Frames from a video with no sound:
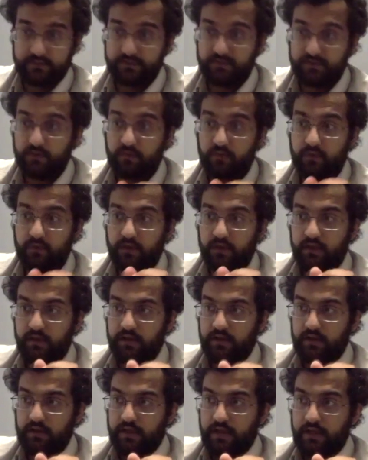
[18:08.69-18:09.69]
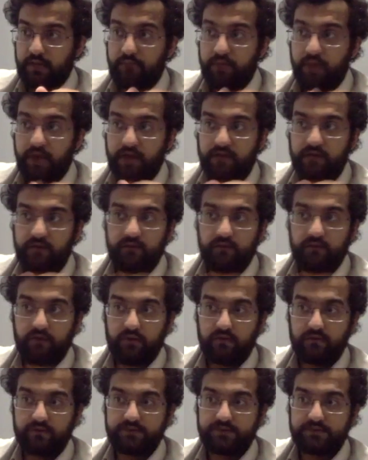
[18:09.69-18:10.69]
So a
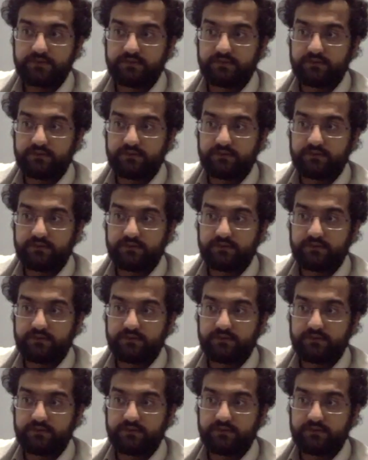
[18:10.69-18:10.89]
microvolt